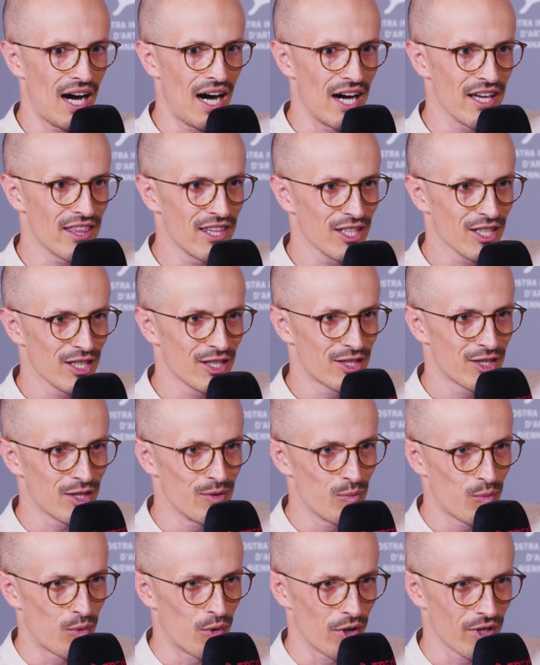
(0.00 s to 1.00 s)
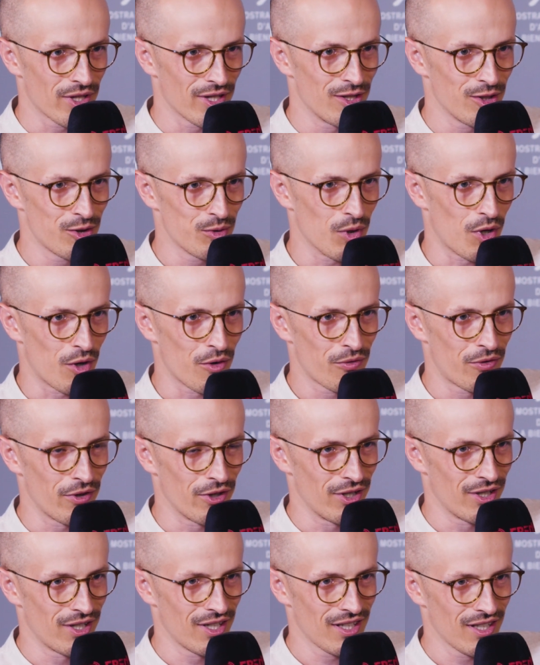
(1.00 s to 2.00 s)
I think it's important to
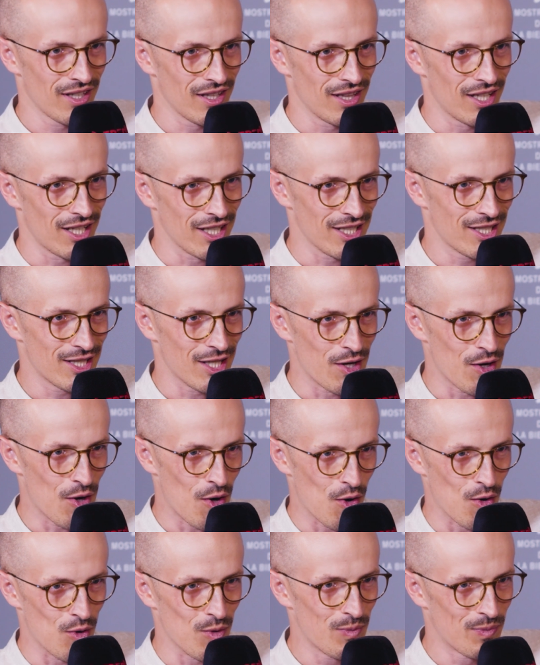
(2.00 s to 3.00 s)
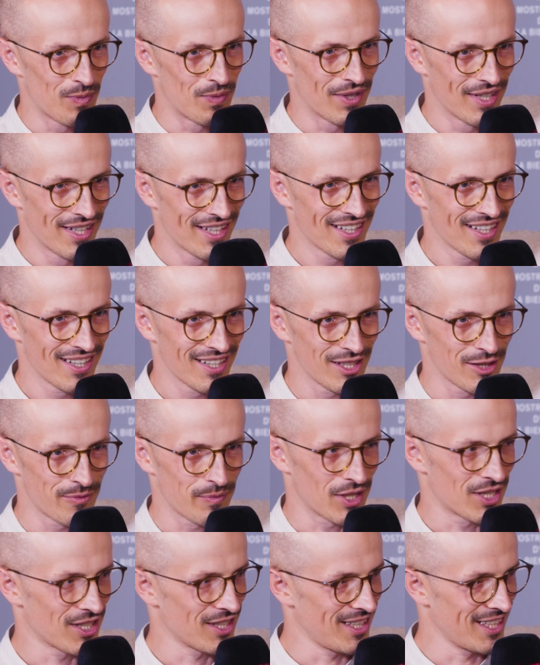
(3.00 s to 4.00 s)
offer light and hope,
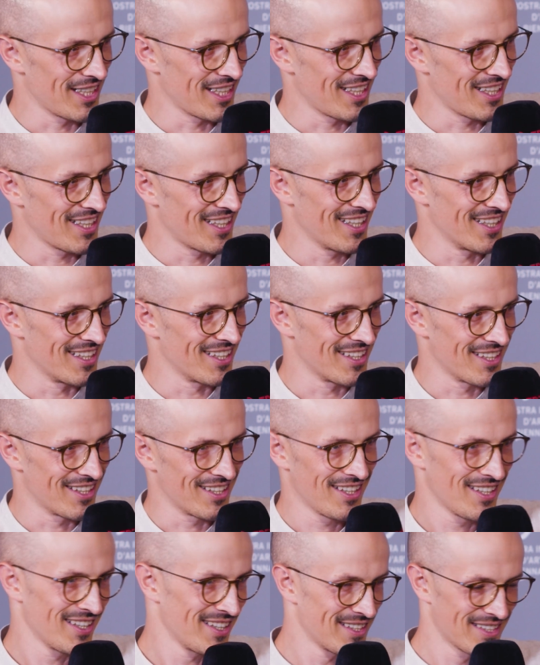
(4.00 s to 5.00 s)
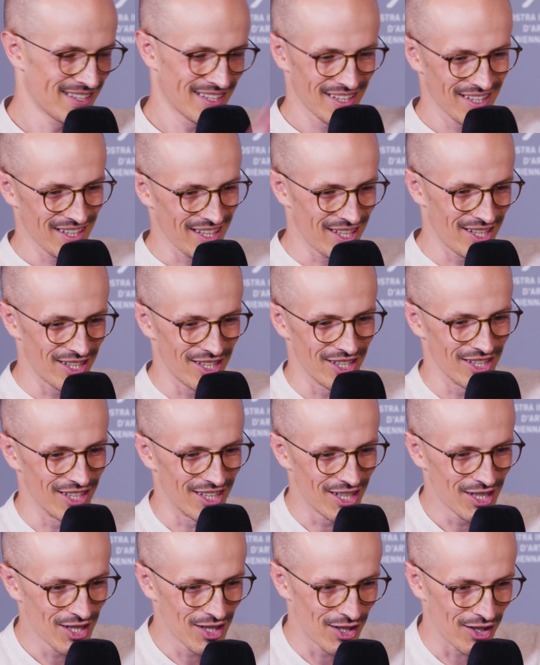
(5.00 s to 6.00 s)
especially uh, in
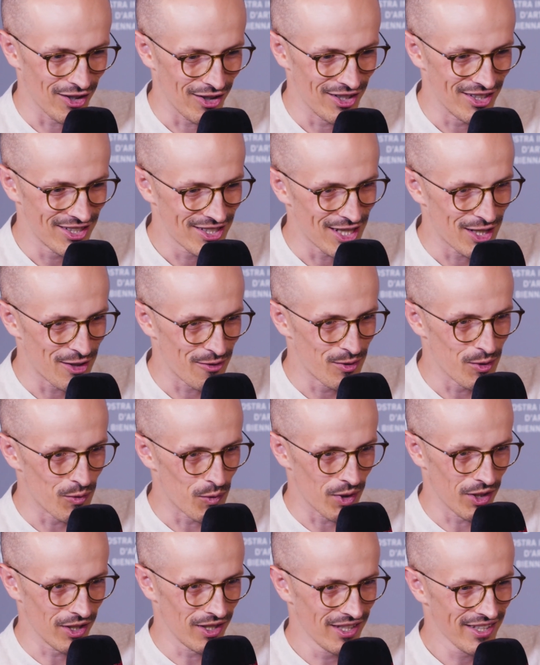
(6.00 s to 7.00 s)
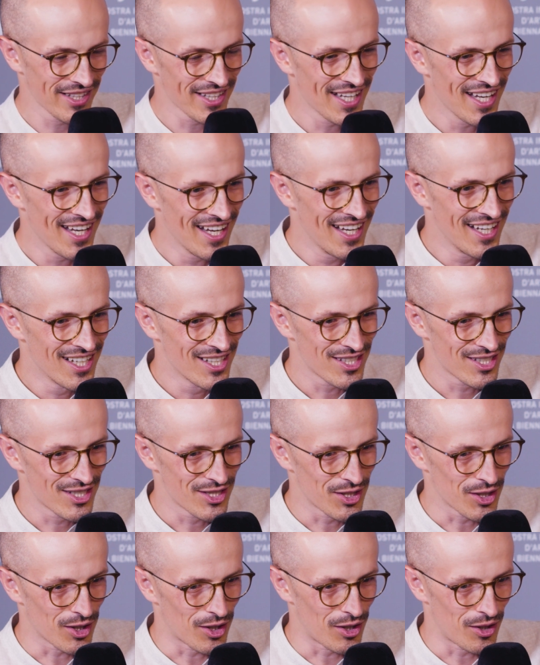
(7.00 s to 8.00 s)
the current state of the world.
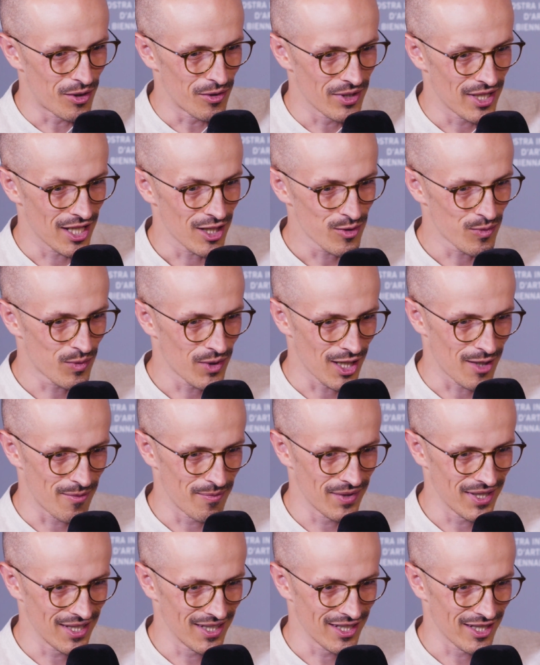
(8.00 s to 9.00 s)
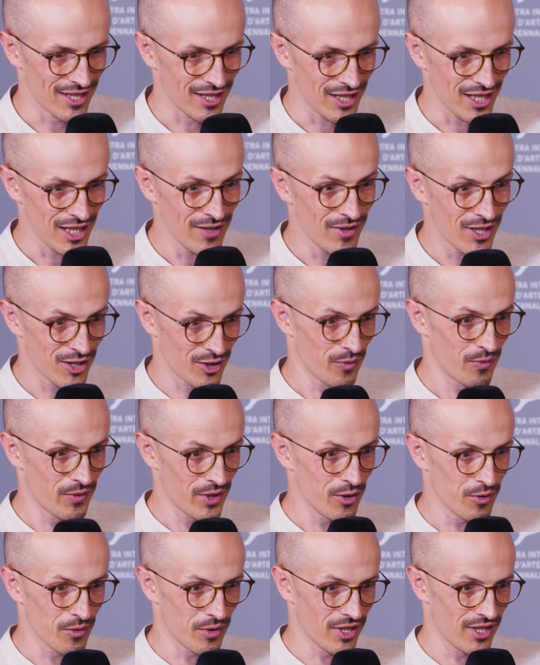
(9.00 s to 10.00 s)
So that's what I'm, uh, even as a
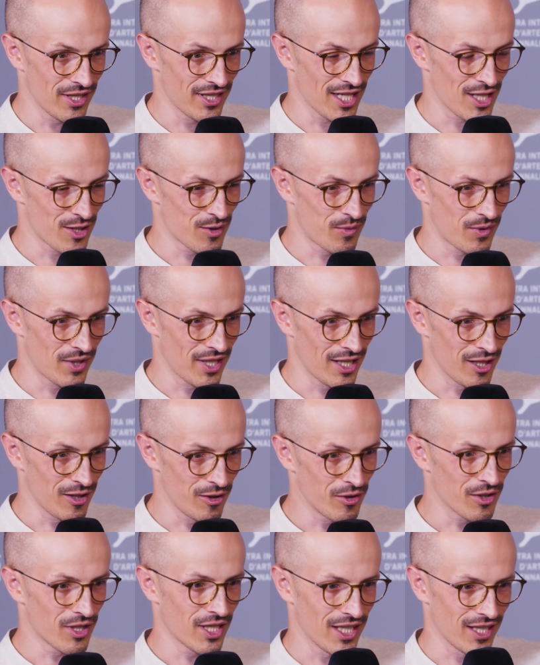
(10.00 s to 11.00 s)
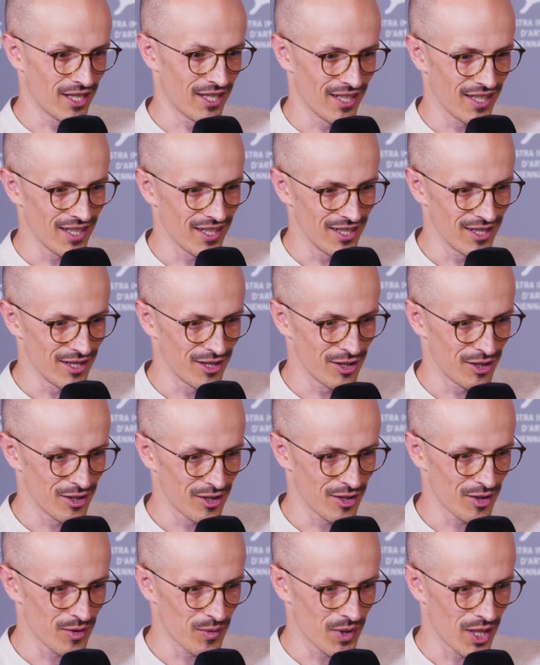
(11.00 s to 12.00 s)
viewer, that's what I look in
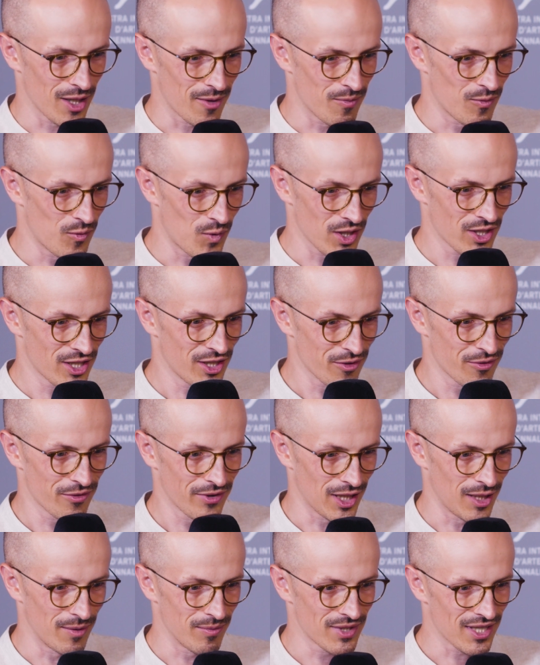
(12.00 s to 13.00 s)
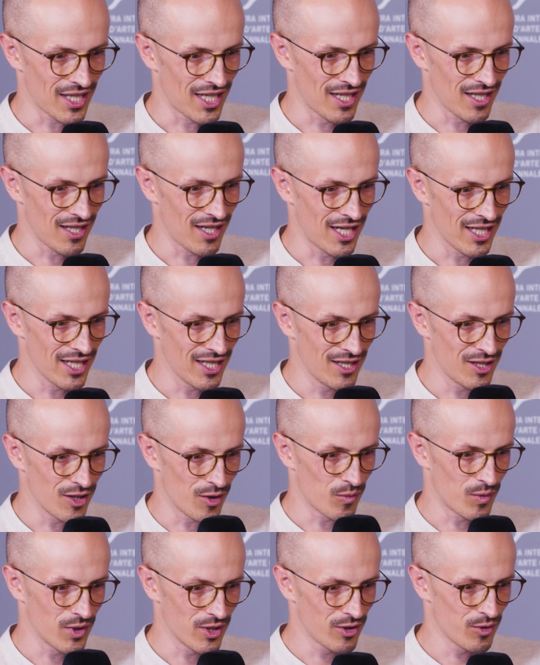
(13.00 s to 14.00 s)
uh, when I'm watching films. I, I,
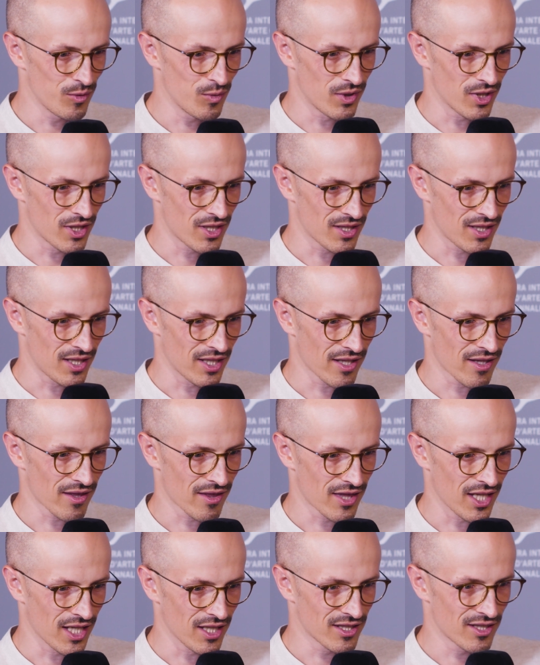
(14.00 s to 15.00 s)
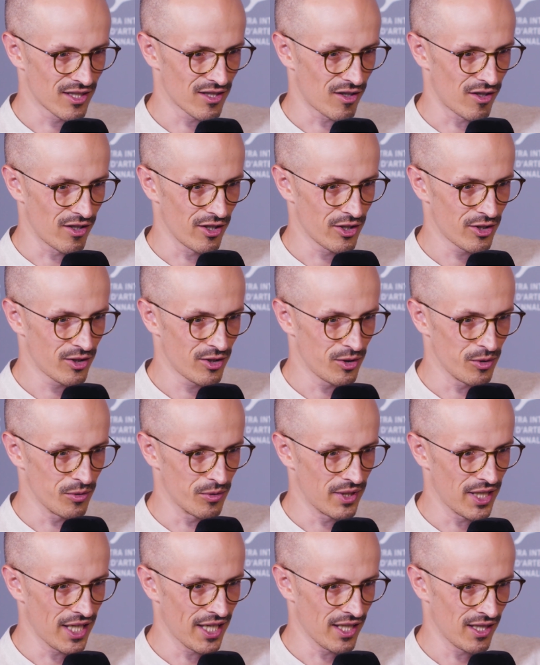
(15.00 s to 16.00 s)
don't want to watch like things that are too
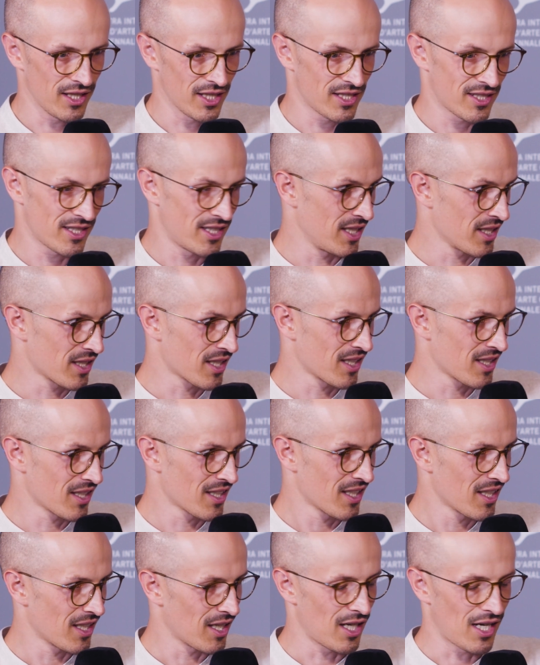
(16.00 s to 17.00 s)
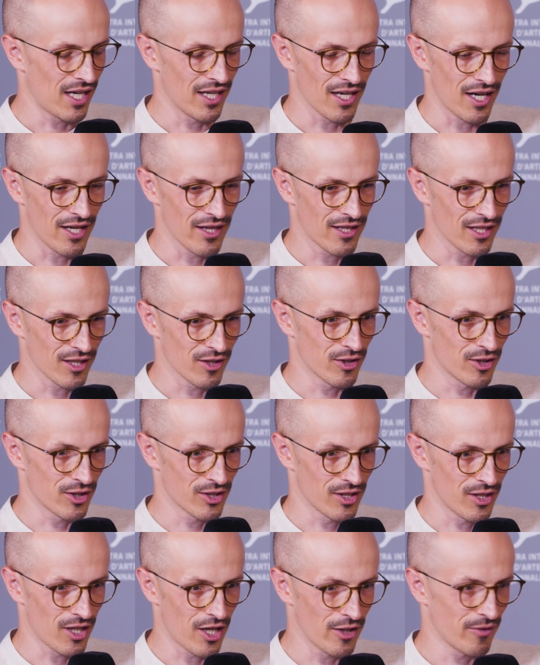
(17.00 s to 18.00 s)
nihilistic I, I, think
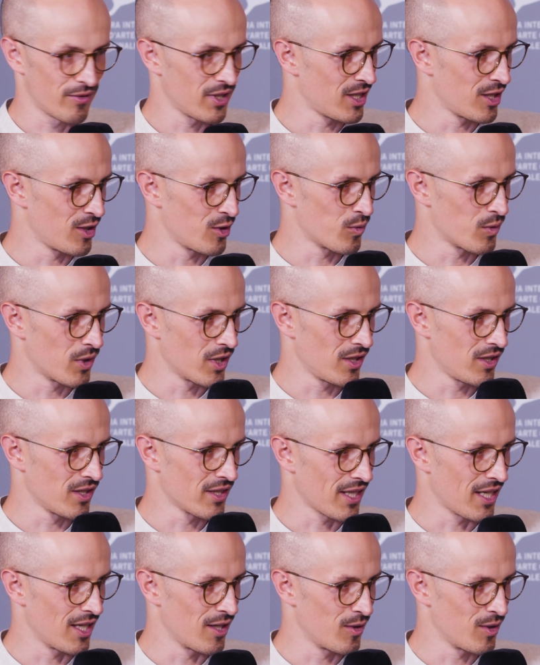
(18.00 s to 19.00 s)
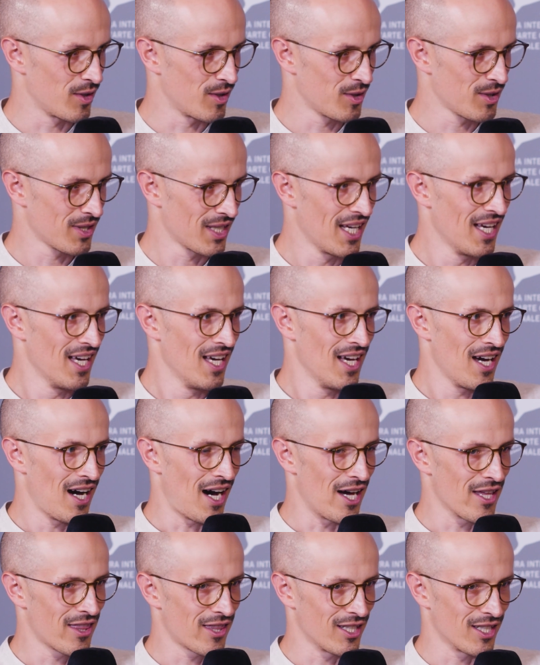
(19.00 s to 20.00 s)
there's a lot of it in the world, and
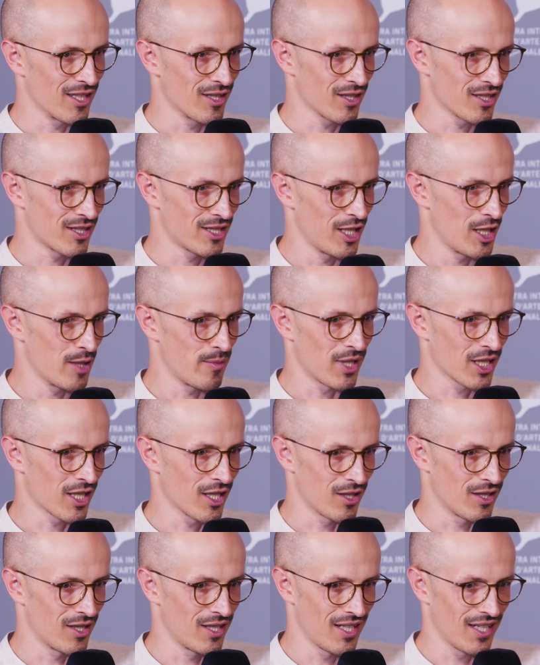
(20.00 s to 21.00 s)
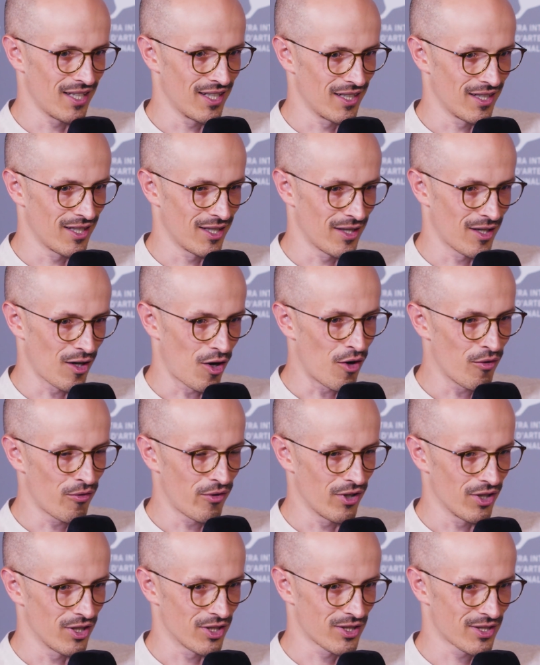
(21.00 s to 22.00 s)
I think cinema can uh,
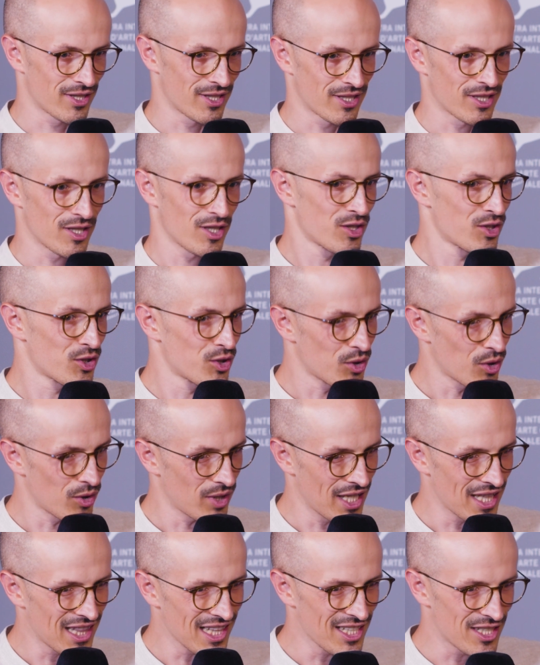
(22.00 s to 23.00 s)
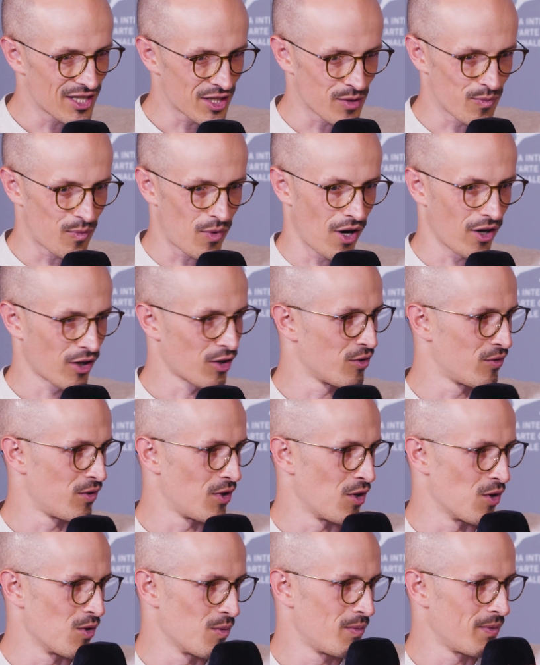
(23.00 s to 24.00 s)
offer us so at least spark of
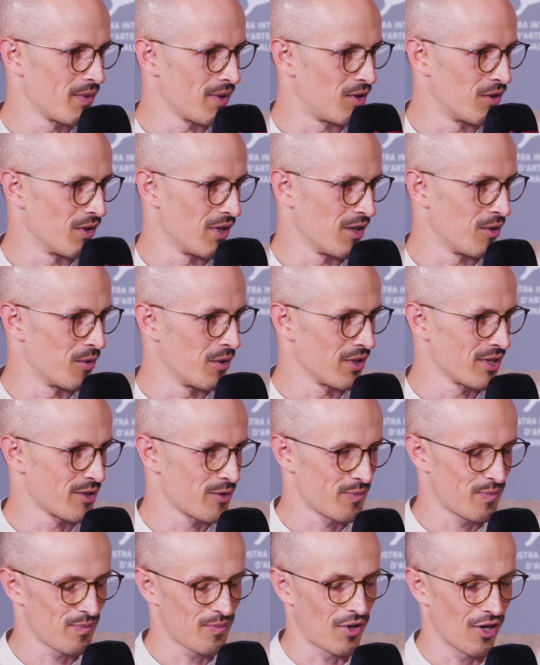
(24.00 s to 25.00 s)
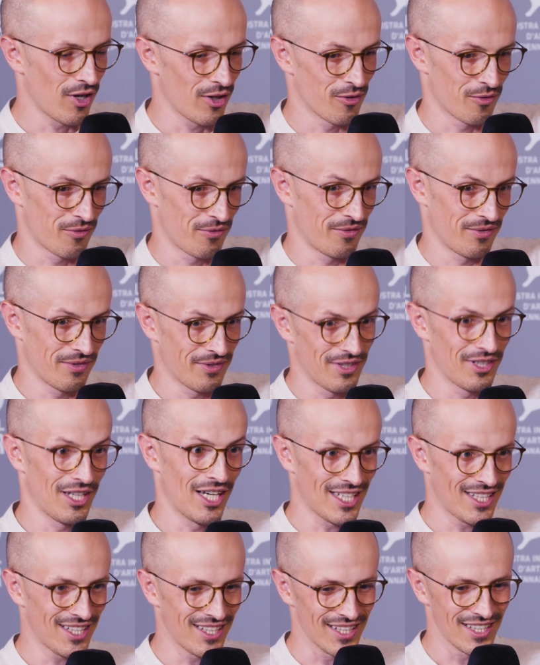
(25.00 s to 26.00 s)
hope or or spark of
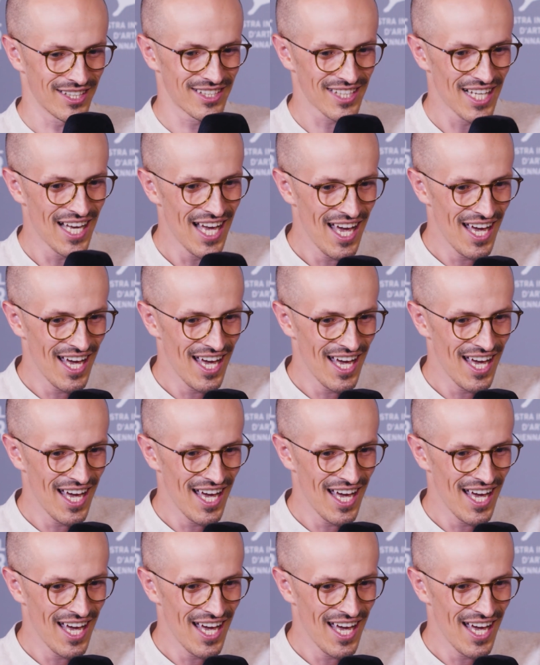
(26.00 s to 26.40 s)
lightness.